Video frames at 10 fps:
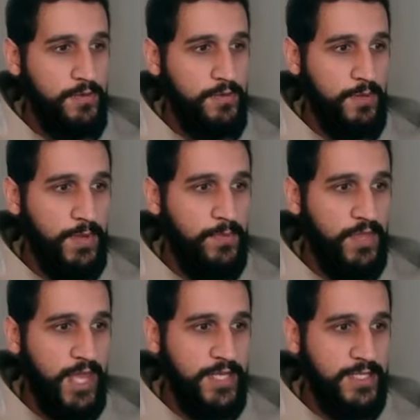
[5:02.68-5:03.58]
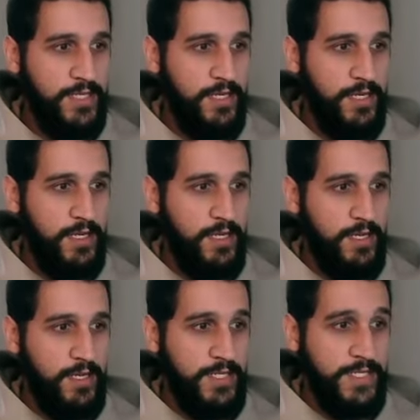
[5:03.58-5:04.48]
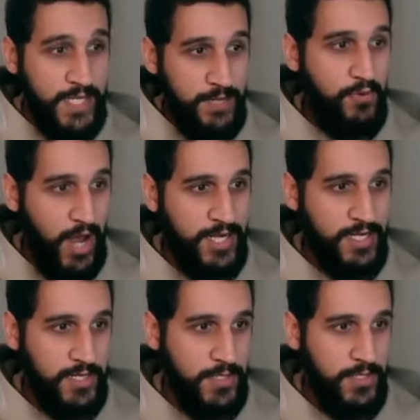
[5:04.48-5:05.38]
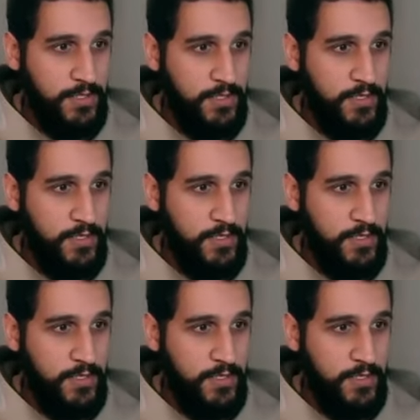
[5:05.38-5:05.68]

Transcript: the people that did practice,